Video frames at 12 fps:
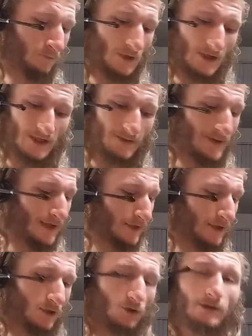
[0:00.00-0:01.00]
It's about
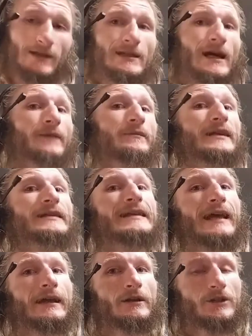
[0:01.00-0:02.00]
the only time they
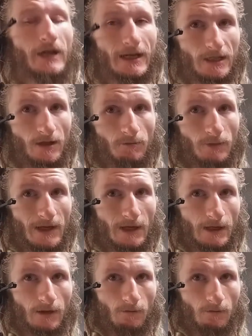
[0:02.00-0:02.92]
stand a chance of competing.